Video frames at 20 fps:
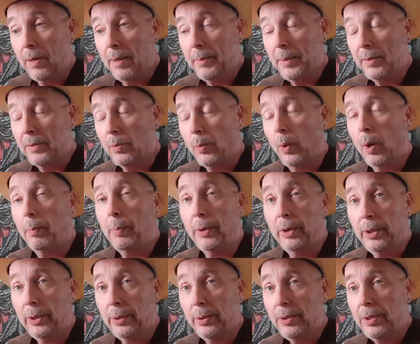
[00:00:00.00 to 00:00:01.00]
I mean, it was well
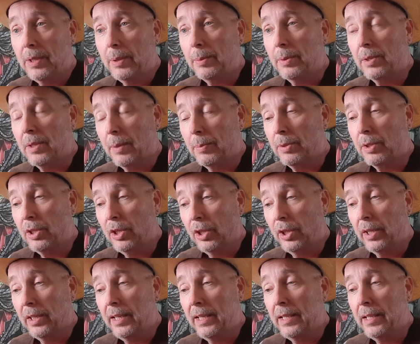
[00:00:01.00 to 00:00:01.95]
produced. It was it was good.